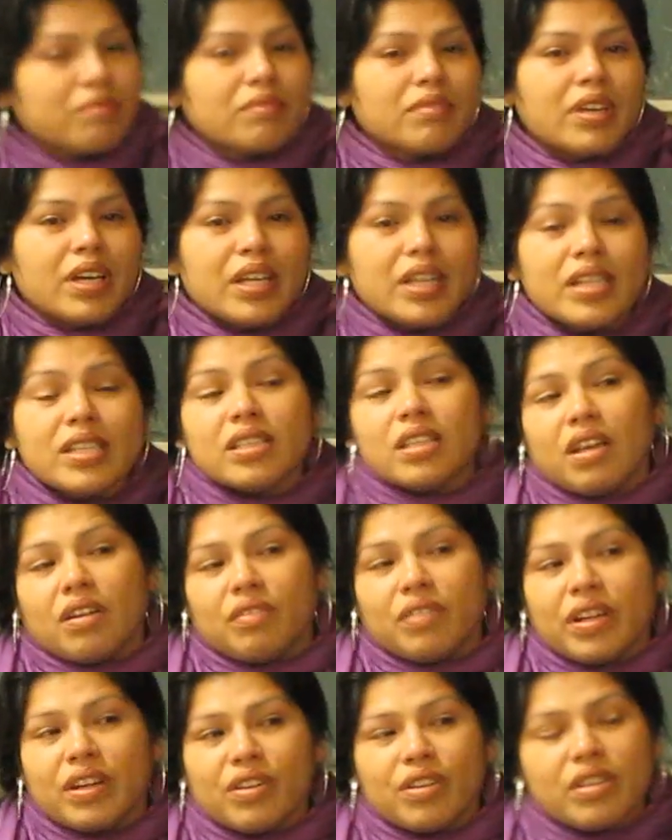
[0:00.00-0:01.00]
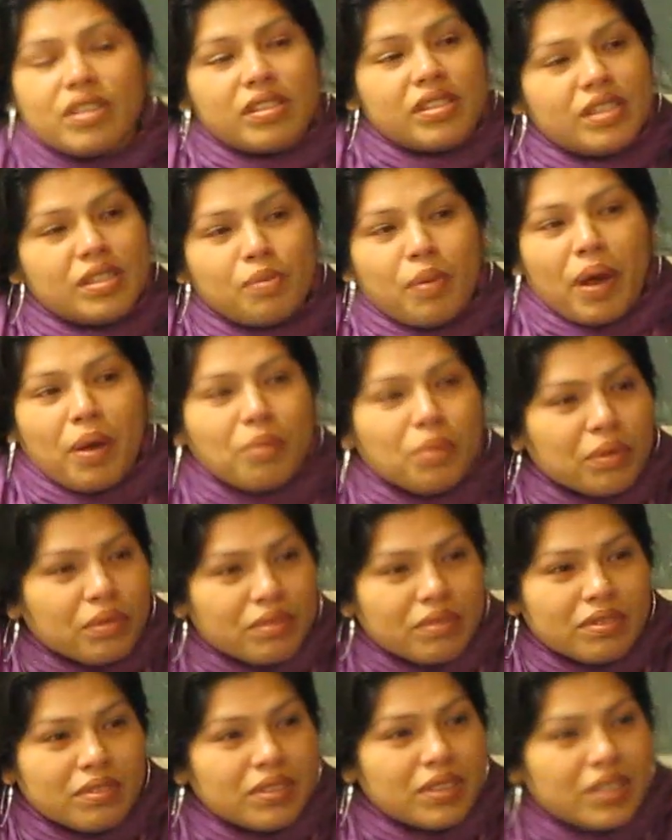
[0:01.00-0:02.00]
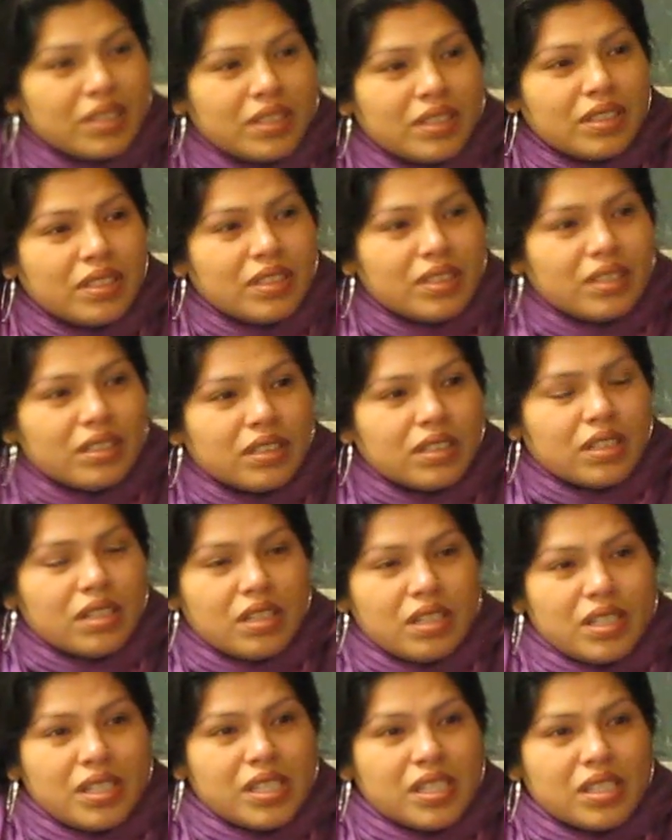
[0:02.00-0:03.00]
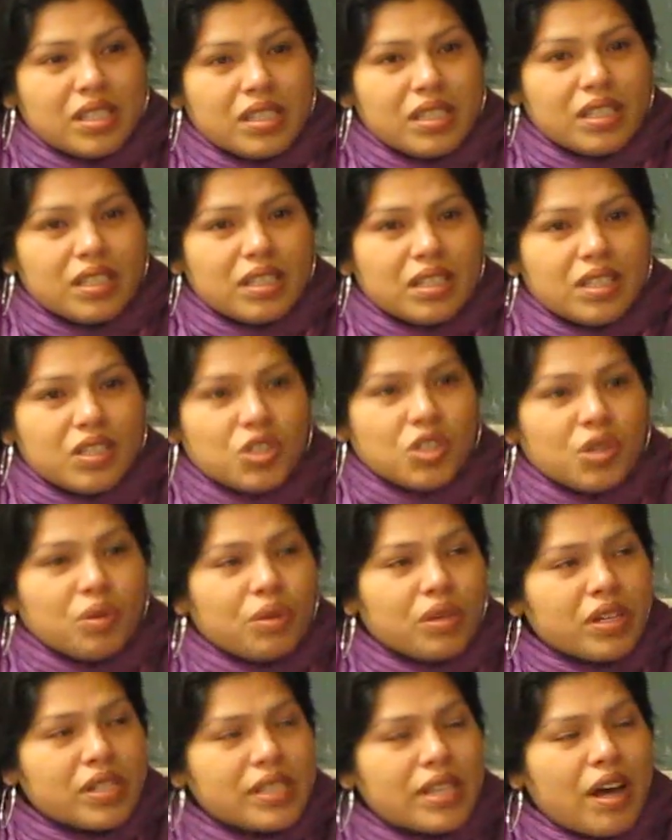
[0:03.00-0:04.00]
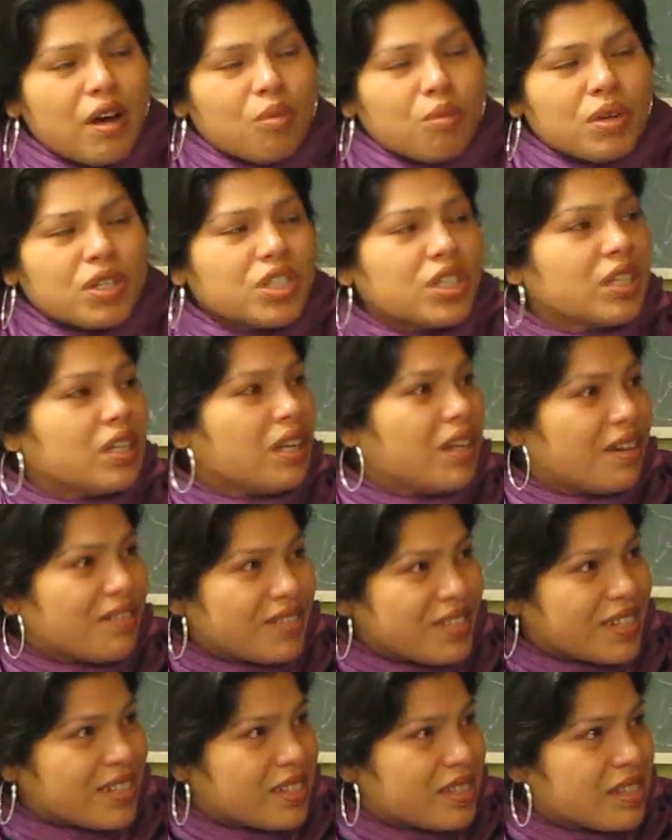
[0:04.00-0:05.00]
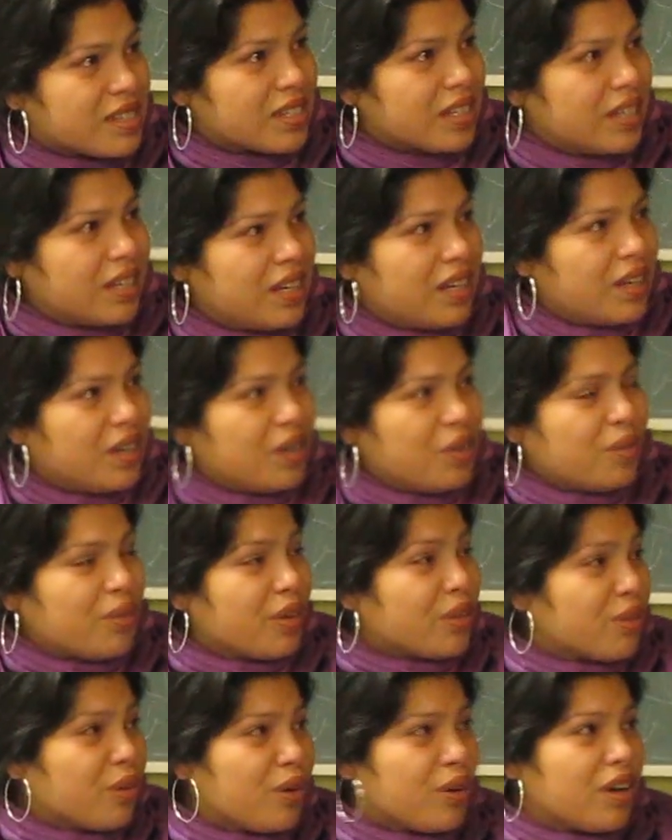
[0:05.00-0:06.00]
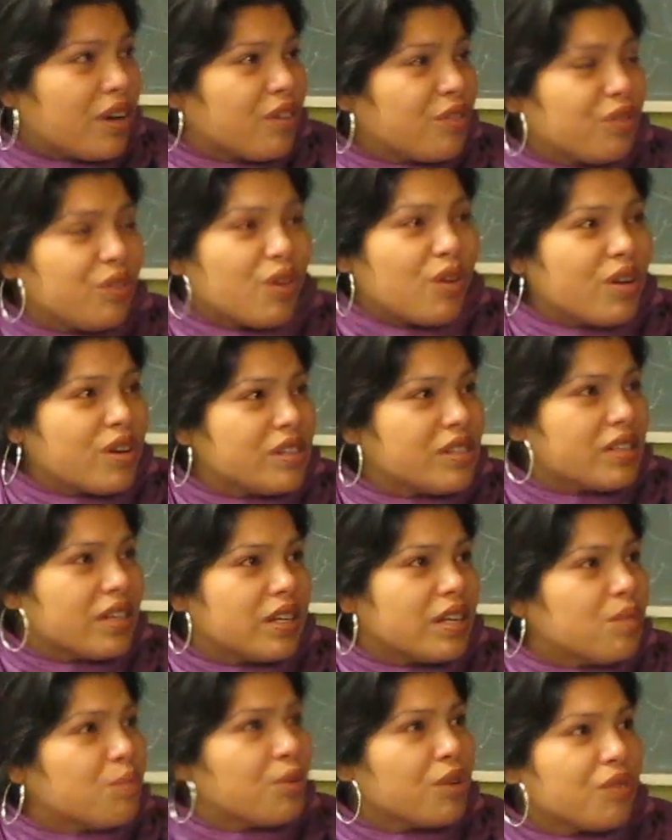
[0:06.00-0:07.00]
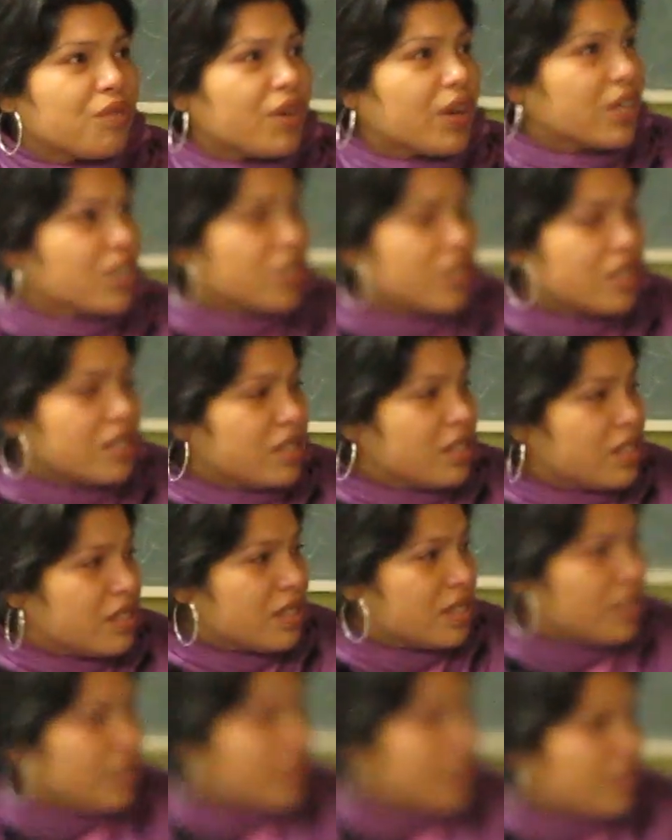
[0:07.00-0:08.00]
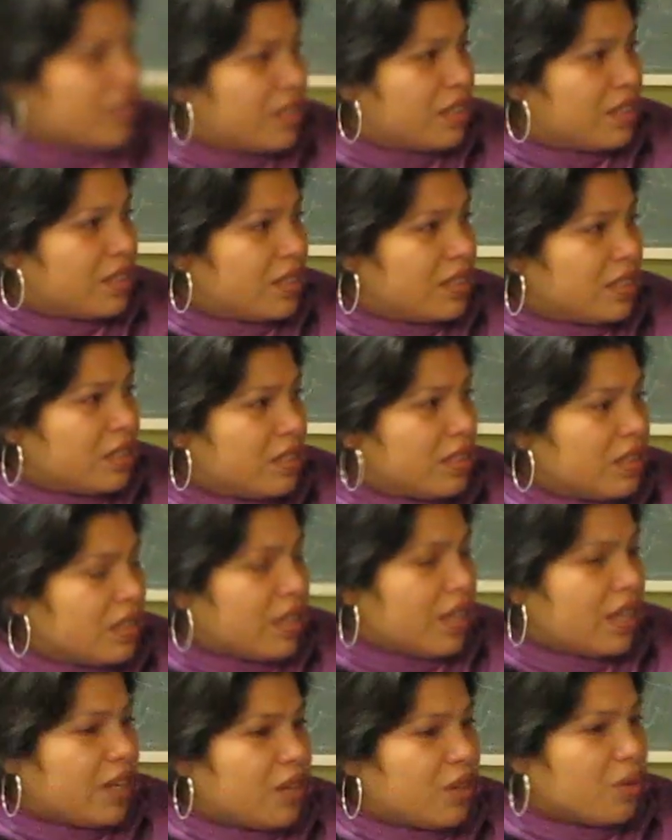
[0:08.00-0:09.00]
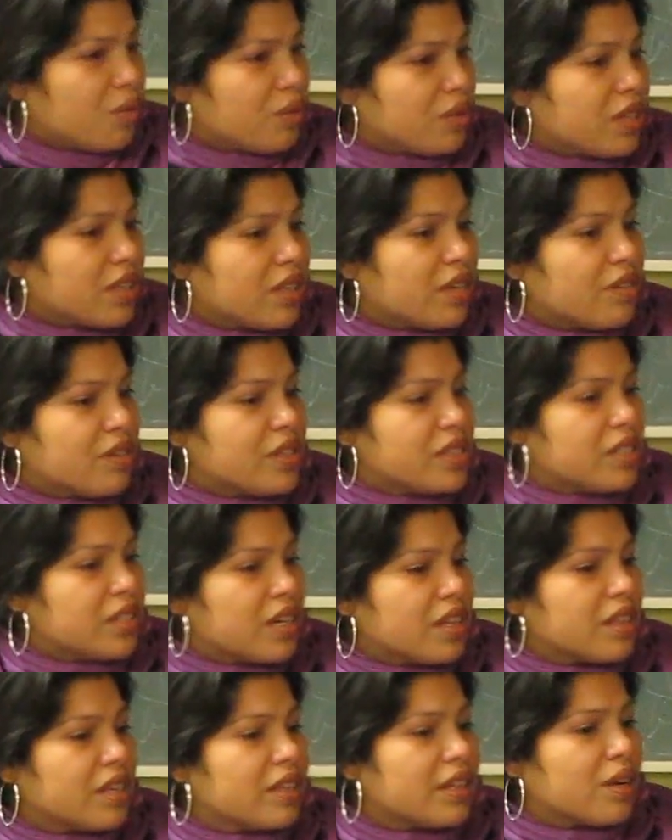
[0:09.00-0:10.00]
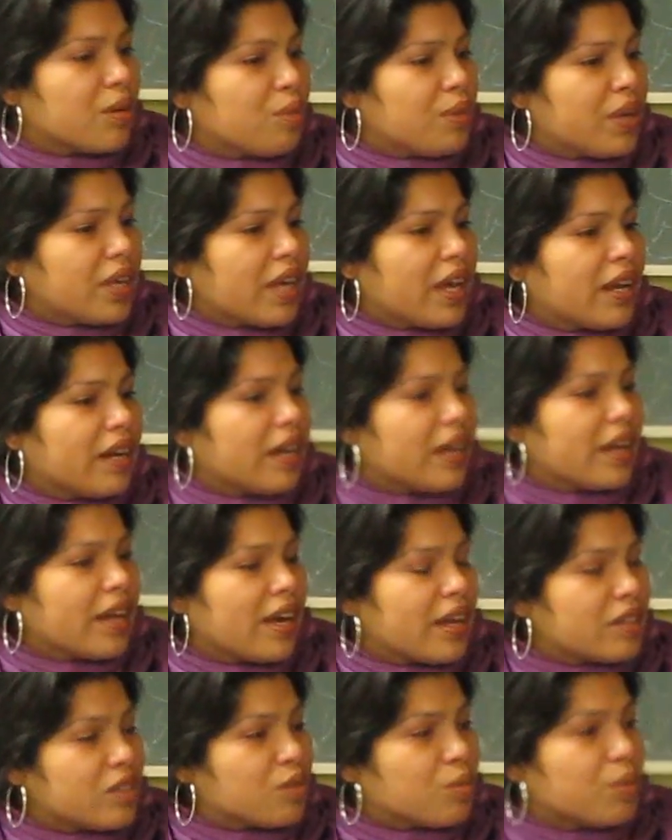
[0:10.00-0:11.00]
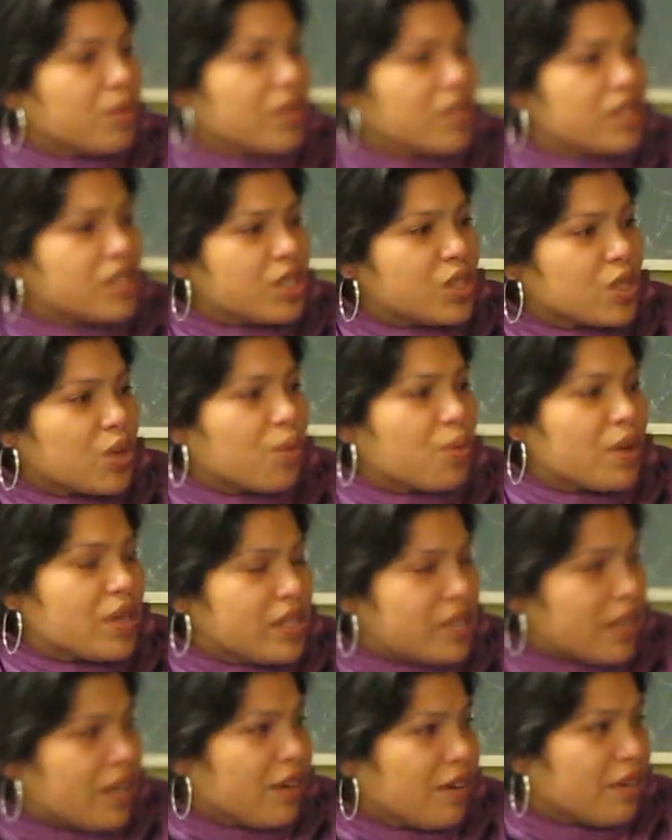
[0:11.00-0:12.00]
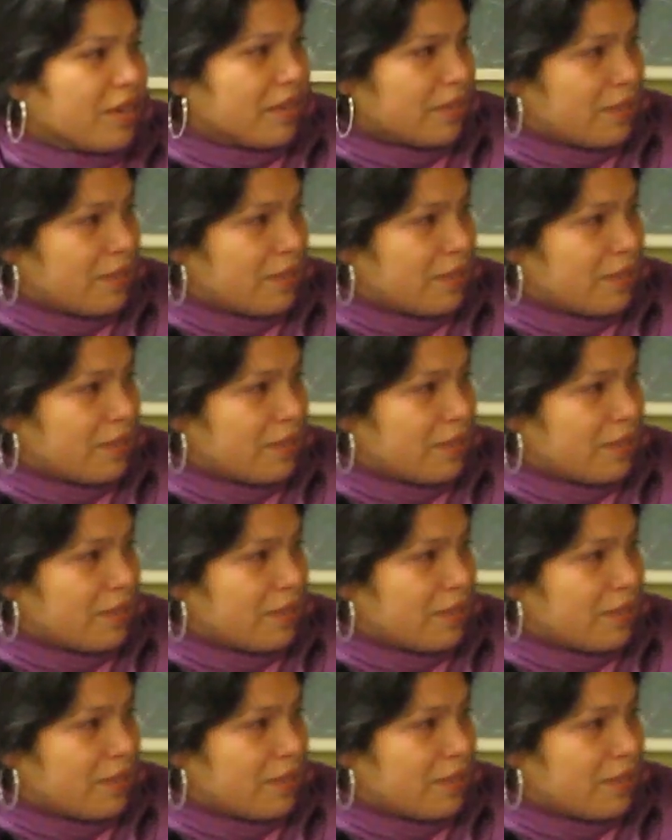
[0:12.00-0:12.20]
And His love letter is His Bible. Is showing us how much He loves us with all our flaws and imperfections, and knowing that there is nothing that we cannot handle because He's always there.